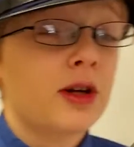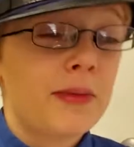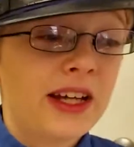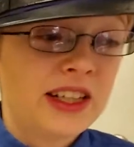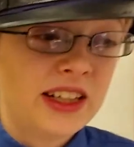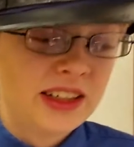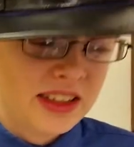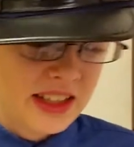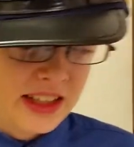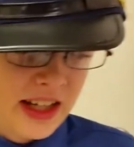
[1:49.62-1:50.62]
commanding
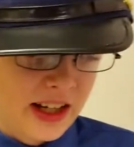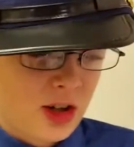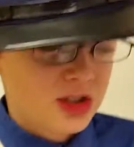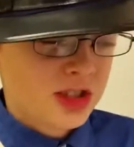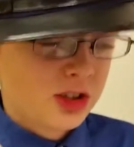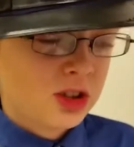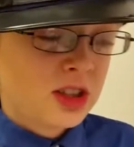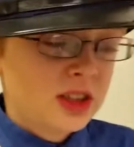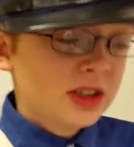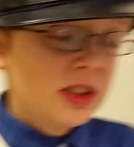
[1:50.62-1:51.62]
the uh, arsenal,
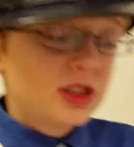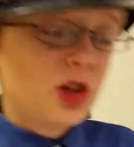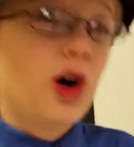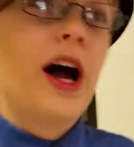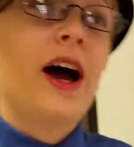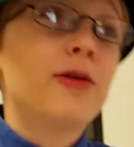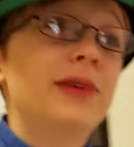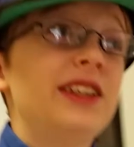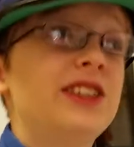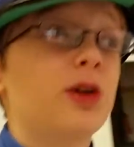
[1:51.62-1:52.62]
uh -huh. saw how
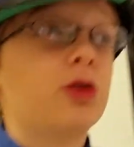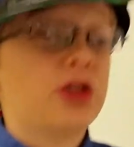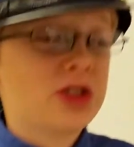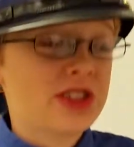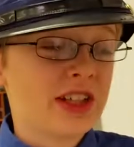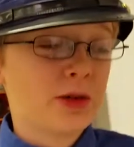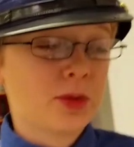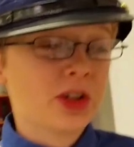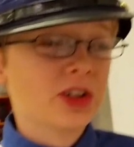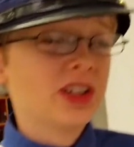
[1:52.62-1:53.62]
many soldiers there
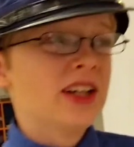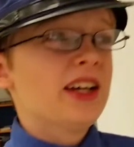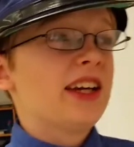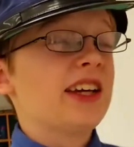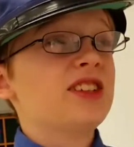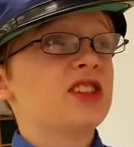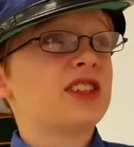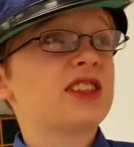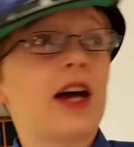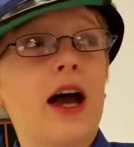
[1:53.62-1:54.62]
were, he mm -hmm.
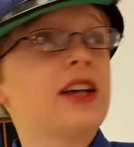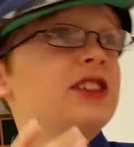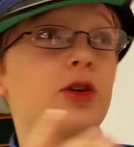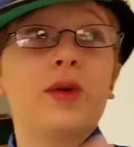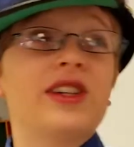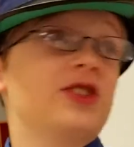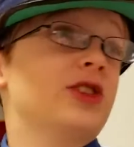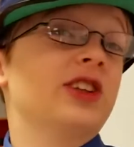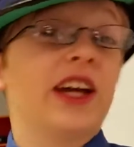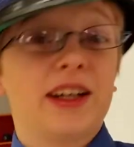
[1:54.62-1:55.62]
just
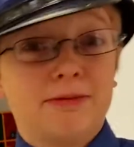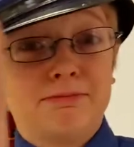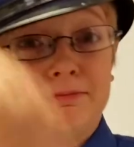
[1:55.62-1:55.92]
surrendered. Like,